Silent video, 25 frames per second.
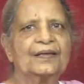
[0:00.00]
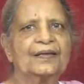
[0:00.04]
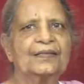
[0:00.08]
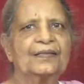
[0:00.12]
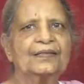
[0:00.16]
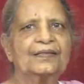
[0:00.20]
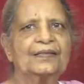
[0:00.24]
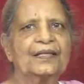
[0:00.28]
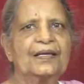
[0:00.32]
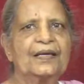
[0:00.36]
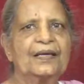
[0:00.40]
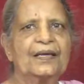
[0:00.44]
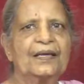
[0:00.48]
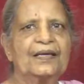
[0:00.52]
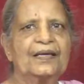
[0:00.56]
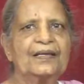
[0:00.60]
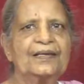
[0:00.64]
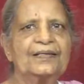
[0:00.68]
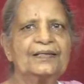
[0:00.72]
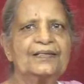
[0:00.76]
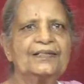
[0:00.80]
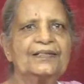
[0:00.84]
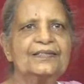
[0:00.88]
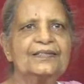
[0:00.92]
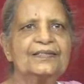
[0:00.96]
in the
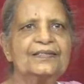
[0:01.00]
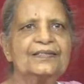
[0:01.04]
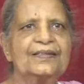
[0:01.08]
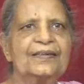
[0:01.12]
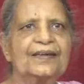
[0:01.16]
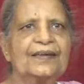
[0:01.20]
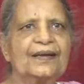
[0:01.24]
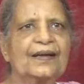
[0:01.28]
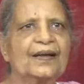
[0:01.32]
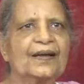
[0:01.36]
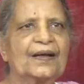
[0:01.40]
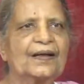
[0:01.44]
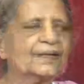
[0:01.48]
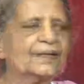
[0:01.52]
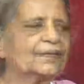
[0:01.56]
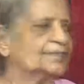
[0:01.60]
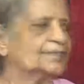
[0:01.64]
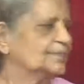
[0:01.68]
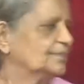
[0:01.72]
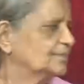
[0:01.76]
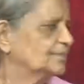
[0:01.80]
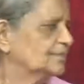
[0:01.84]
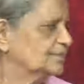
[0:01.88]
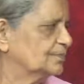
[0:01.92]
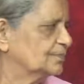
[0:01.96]
end
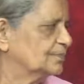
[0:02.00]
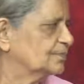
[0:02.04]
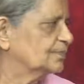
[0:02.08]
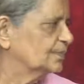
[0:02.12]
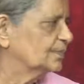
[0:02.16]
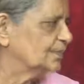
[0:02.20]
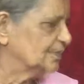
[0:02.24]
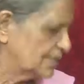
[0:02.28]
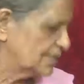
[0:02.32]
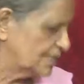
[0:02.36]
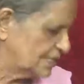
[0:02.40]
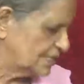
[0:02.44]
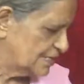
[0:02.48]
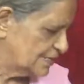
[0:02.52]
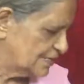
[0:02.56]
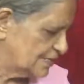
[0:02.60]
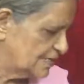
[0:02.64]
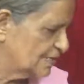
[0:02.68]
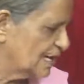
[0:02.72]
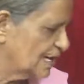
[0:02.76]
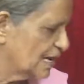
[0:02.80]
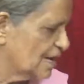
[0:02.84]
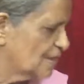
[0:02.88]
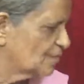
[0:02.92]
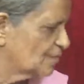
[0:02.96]
it is
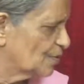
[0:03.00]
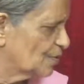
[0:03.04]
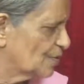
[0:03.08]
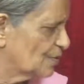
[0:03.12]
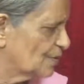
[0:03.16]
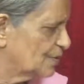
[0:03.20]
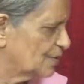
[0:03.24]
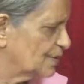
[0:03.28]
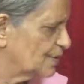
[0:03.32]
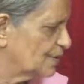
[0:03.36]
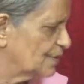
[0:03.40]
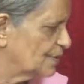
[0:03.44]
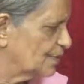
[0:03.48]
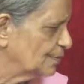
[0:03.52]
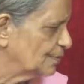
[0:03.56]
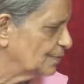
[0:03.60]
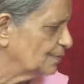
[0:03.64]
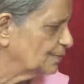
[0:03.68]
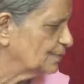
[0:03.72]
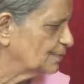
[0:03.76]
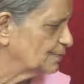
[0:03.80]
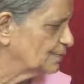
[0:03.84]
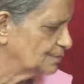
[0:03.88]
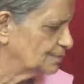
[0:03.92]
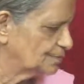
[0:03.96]
time already no
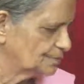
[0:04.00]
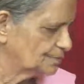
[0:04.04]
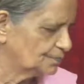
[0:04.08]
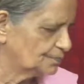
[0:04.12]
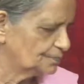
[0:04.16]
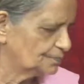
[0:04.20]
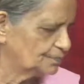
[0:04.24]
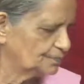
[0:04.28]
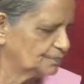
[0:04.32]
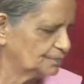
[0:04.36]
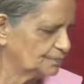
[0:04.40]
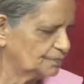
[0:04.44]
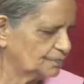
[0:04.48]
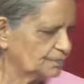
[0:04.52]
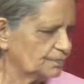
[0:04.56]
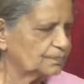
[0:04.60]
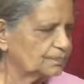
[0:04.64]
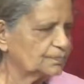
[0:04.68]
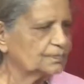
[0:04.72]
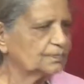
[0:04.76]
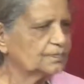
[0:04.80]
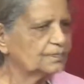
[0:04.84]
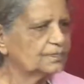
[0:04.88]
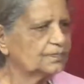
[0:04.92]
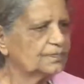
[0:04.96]
yes
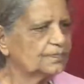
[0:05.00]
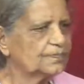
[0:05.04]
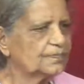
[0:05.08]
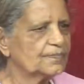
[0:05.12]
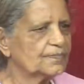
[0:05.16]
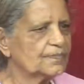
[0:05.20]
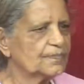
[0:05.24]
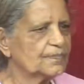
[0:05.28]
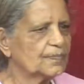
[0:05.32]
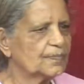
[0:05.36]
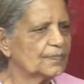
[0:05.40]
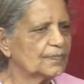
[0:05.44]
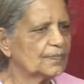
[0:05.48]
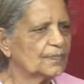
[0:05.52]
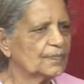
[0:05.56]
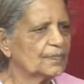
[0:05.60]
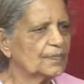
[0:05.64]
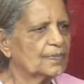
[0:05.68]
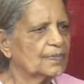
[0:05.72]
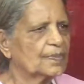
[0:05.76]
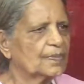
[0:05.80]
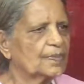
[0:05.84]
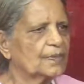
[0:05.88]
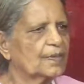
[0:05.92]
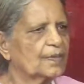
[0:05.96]
all right
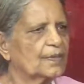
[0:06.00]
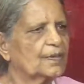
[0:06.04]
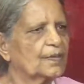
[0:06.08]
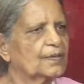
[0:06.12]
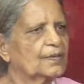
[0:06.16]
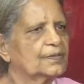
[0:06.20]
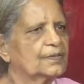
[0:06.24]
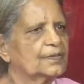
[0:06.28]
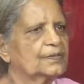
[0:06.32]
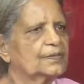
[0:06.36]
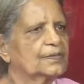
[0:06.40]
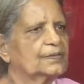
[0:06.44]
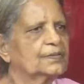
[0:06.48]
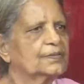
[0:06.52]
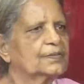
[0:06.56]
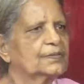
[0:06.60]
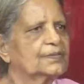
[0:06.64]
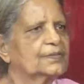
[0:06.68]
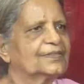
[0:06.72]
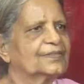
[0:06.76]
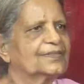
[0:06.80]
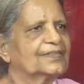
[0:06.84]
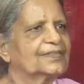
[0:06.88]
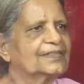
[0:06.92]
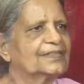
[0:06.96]
we can go on
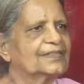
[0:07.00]
then